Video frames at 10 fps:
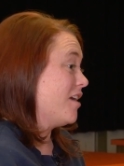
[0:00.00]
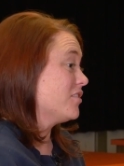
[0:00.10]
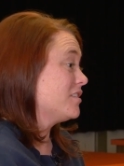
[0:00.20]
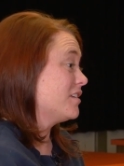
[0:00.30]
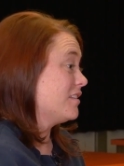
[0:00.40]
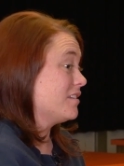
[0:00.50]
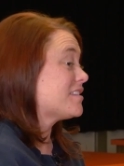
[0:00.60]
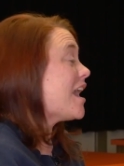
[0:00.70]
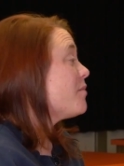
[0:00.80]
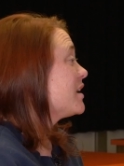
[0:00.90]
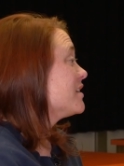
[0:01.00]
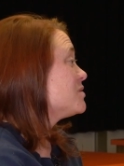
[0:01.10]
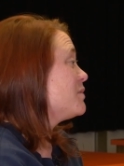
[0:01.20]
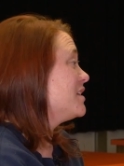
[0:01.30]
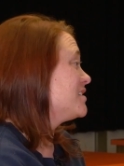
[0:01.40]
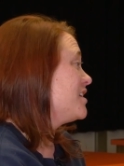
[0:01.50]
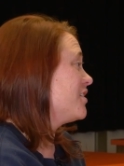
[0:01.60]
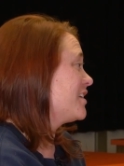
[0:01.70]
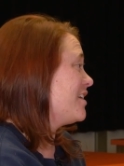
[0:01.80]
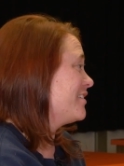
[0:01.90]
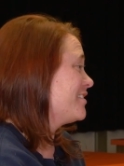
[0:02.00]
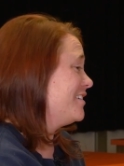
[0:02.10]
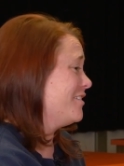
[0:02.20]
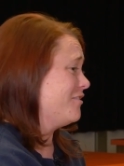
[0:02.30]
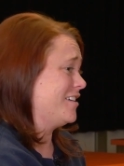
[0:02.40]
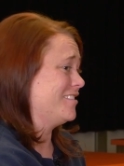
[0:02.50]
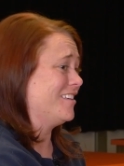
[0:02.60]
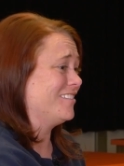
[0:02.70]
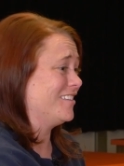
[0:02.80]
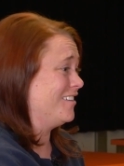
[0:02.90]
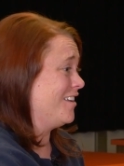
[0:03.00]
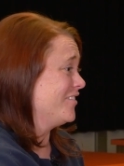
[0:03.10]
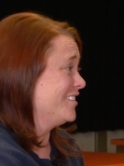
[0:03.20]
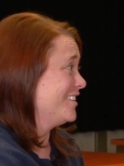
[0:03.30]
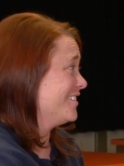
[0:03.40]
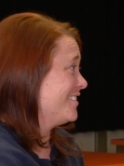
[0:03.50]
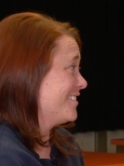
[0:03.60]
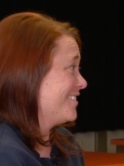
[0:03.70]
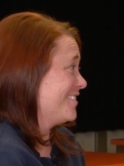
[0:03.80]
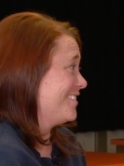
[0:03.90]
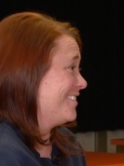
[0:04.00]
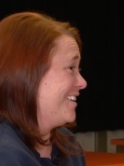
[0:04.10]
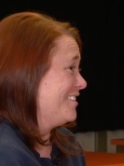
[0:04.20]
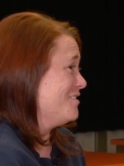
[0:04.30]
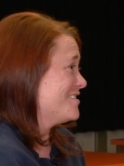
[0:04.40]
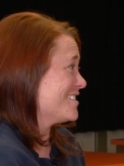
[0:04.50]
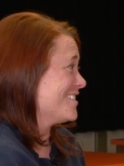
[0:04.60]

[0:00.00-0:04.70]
yeah. everything that's happening in space and in our galaxy affects us, and everything else that lives yeah.